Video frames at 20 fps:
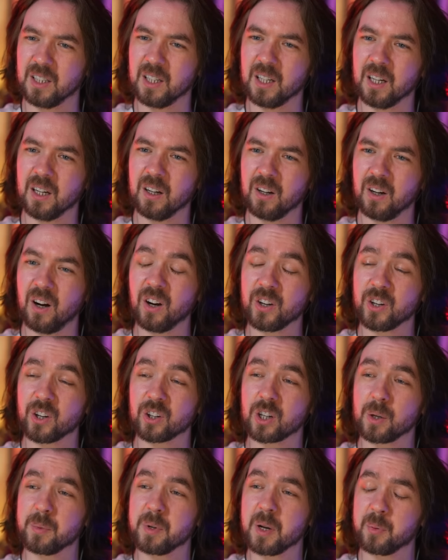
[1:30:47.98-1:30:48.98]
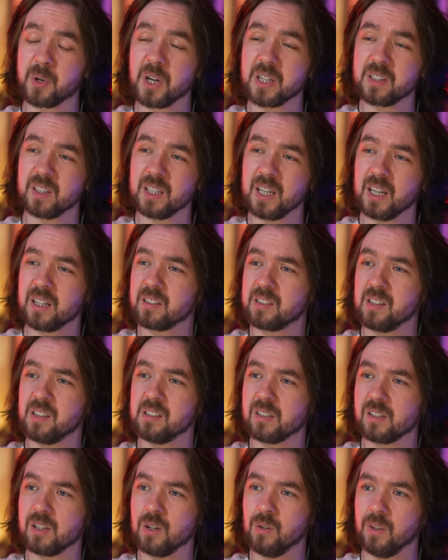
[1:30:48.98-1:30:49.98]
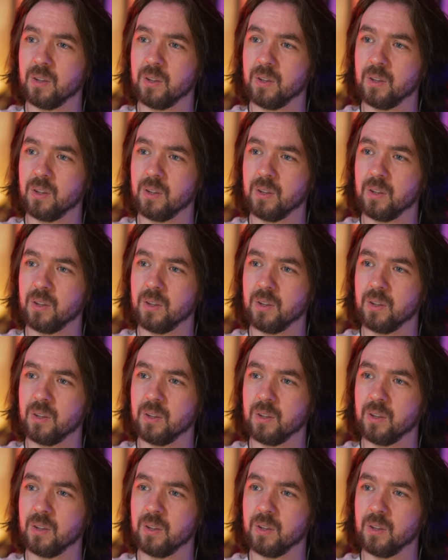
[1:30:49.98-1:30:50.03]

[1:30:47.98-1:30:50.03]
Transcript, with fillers: Oh, you're coming up right to the end of season